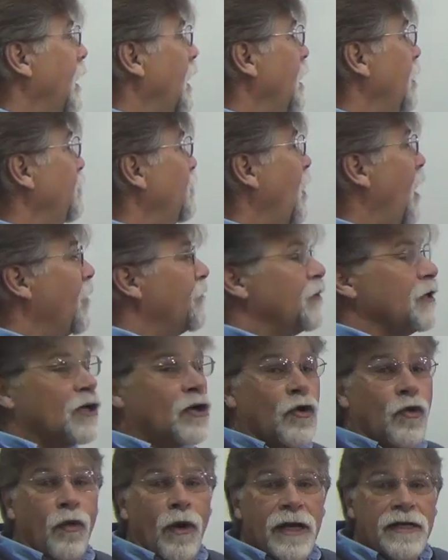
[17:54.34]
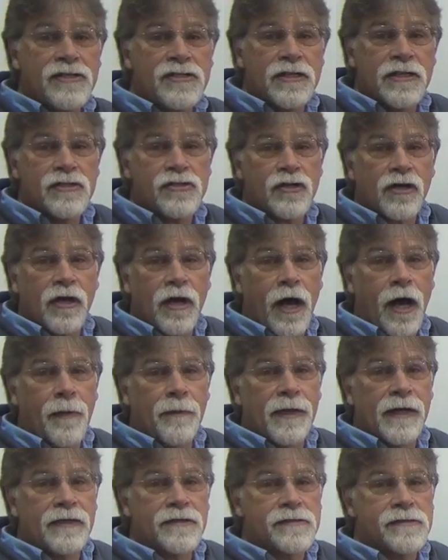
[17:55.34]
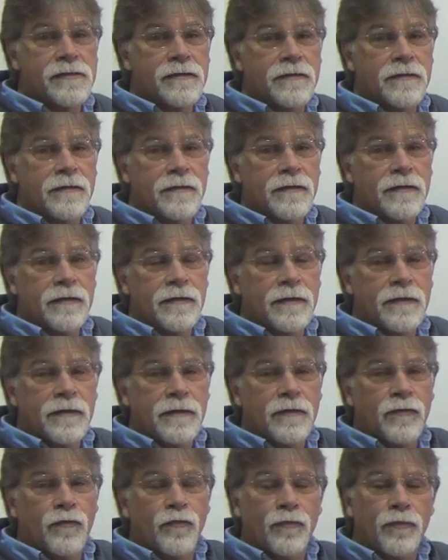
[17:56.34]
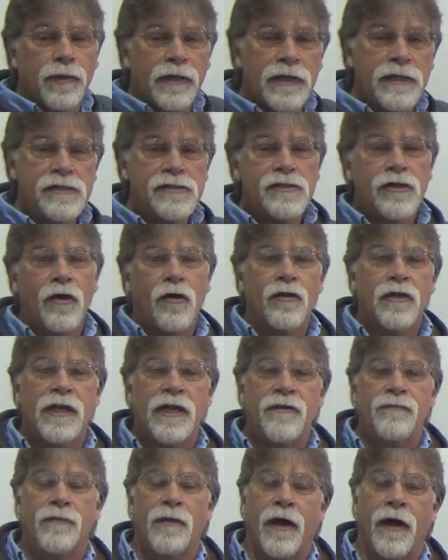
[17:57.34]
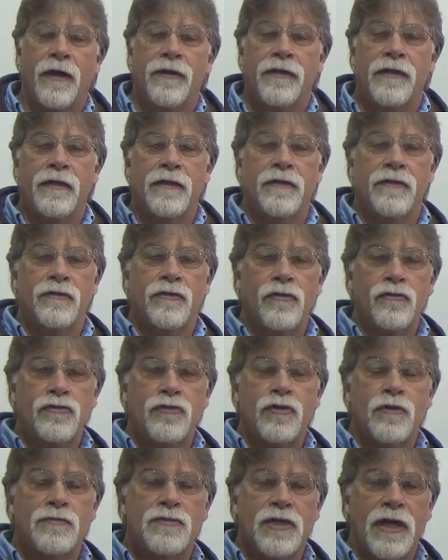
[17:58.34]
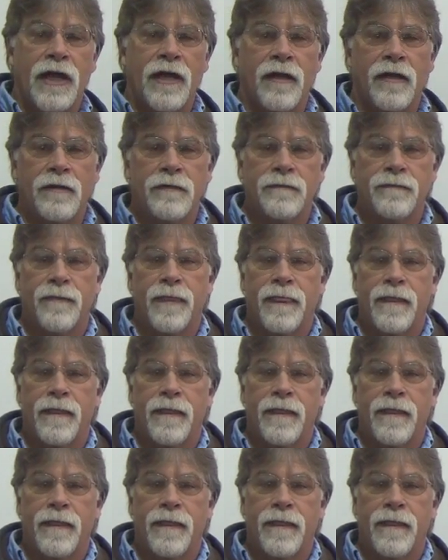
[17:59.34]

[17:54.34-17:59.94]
And if you have any questions or comments, please don't leave them on the YouTube channel,